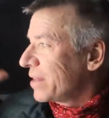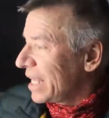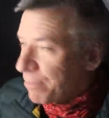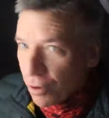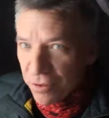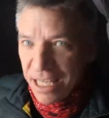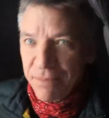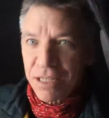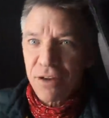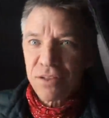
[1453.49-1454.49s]
They both
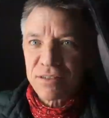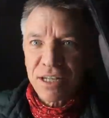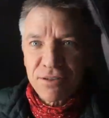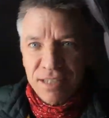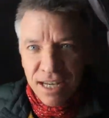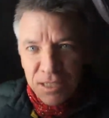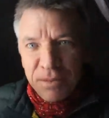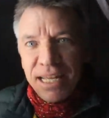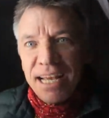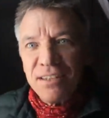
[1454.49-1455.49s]
came down the stairs.
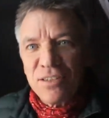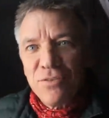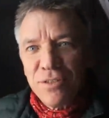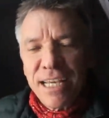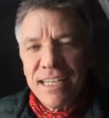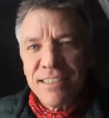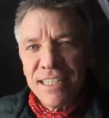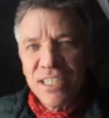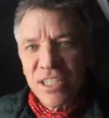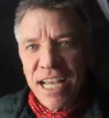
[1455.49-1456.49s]
Husband had the suitcase
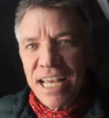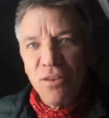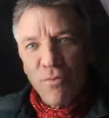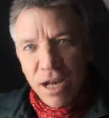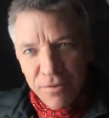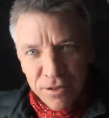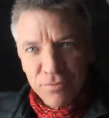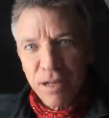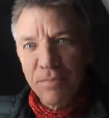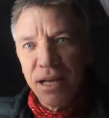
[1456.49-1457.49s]
in each hand. The wife
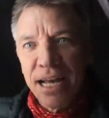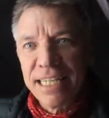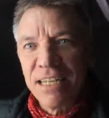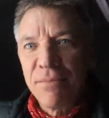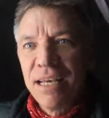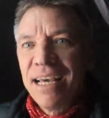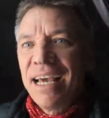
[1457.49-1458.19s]
was right behind him.